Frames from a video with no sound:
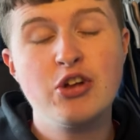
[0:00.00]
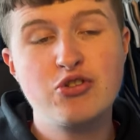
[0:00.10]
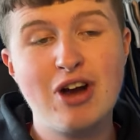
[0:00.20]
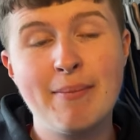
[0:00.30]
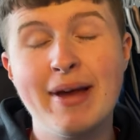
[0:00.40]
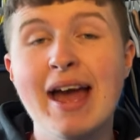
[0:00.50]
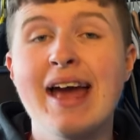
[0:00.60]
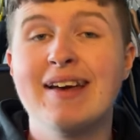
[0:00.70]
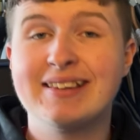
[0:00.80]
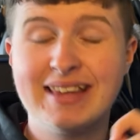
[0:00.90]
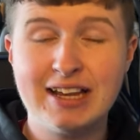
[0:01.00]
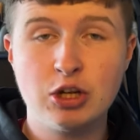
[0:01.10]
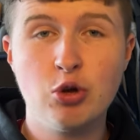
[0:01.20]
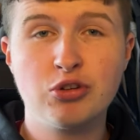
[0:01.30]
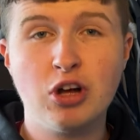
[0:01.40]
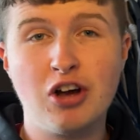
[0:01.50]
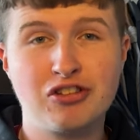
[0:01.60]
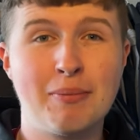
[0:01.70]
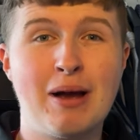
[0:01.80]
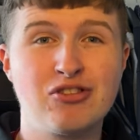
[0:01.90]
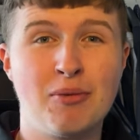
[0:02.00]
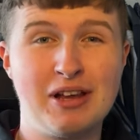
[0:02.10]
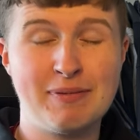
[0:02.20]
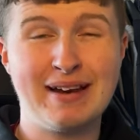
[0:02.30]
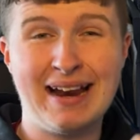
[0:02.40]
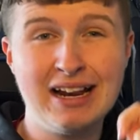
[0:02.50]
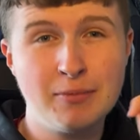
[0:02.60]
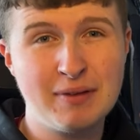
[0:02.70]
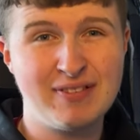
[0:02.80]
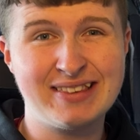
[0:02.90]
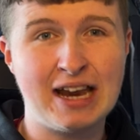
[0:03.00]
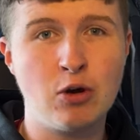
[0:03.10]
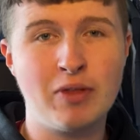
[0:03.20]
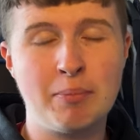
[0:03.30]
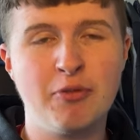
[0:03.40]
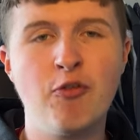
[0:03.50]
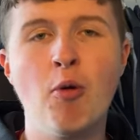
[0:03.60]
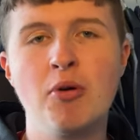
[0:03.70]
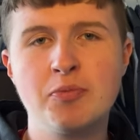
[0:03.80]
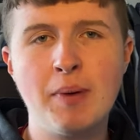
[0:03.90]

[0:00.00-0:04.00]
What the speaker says: Tranmere, they did lose last time out, so I'm expecting a little bit of a dent on their performance,